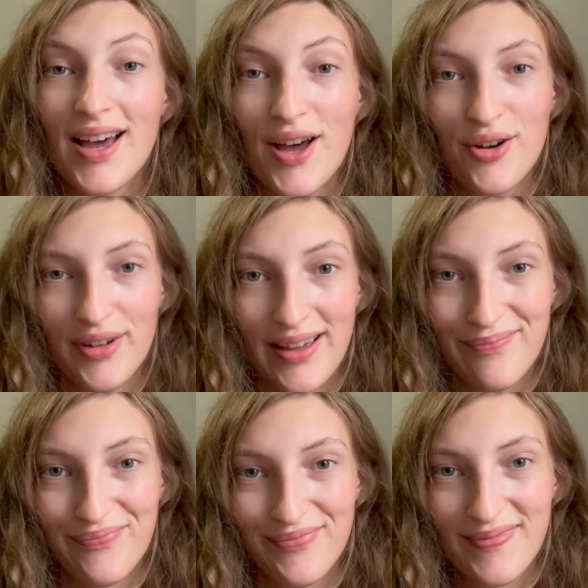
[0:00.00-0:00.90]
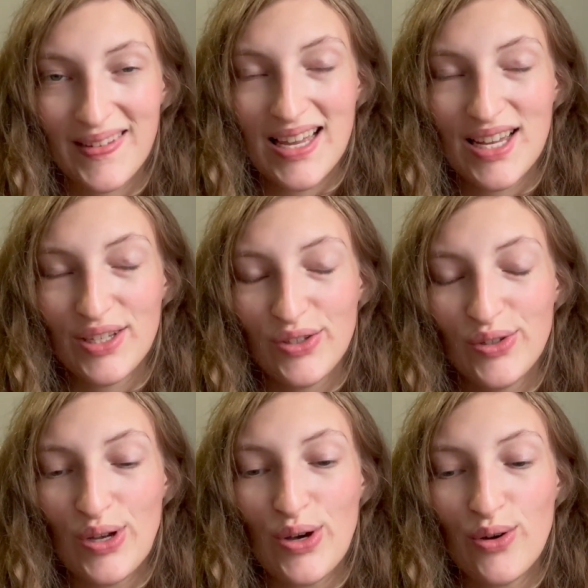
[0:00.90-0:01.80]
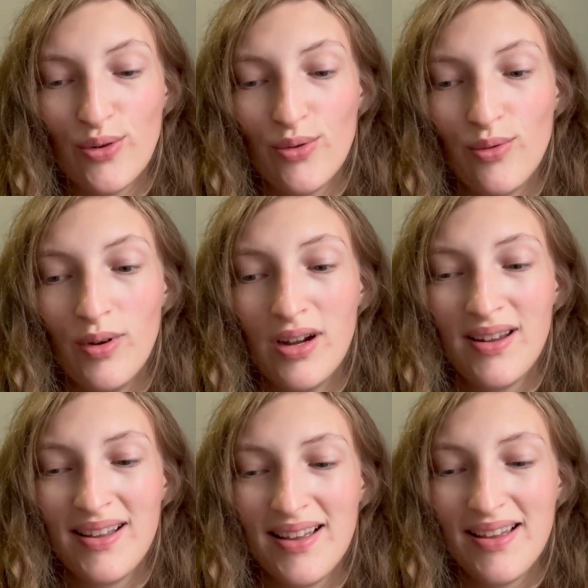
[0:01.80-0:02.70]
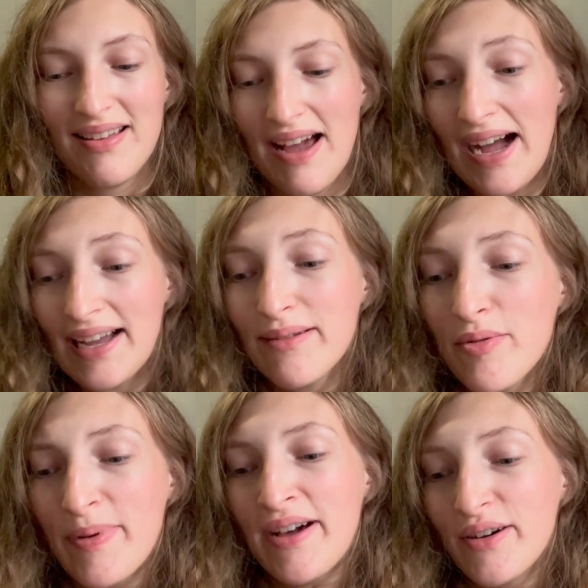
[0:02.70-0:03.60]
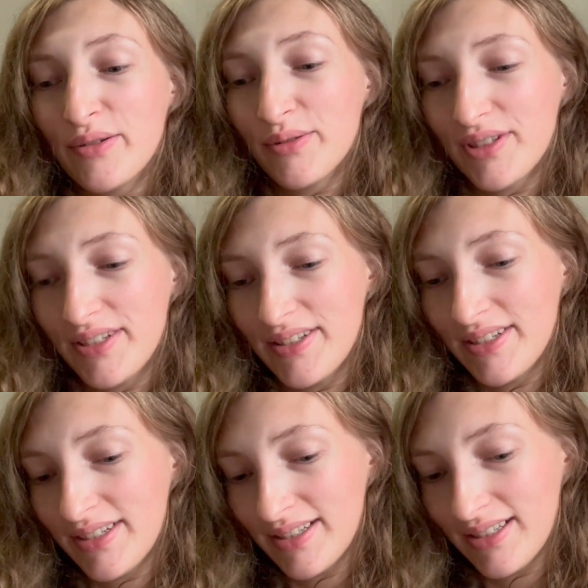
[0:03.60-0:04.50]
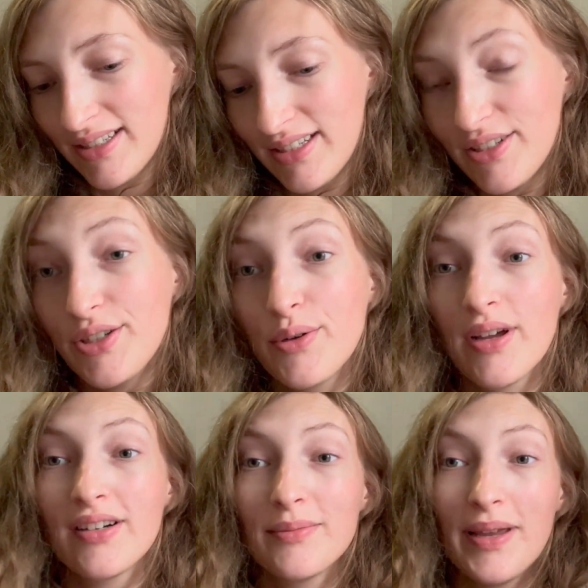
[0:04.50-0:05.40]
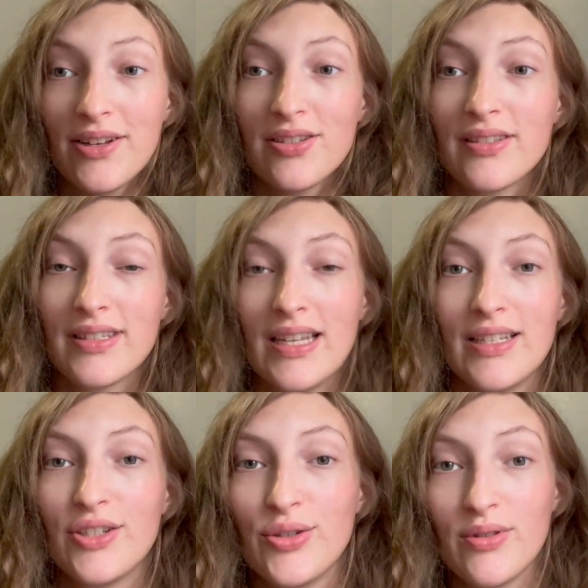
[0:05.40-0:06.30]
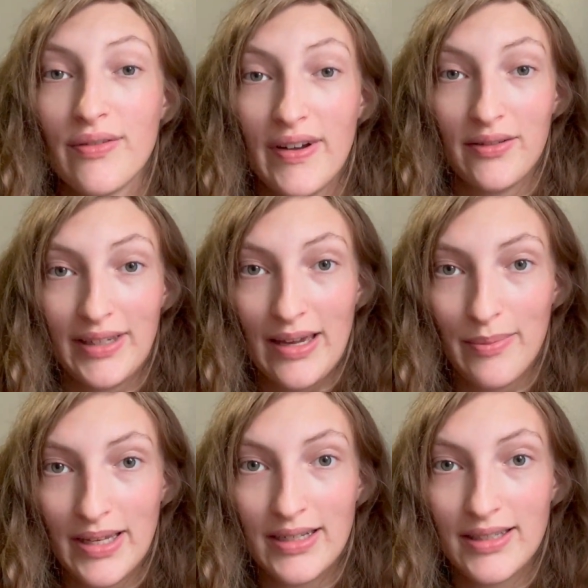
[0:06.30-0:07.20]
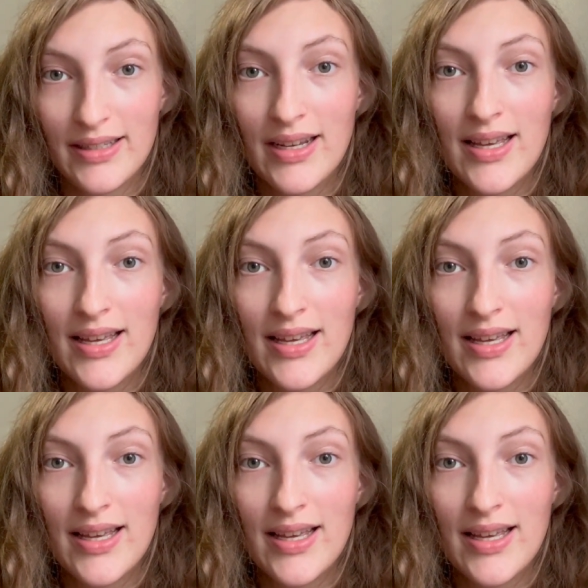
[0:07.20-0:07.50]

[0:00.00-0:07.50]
Okay, so I'm about 200 pages into the final Gambit,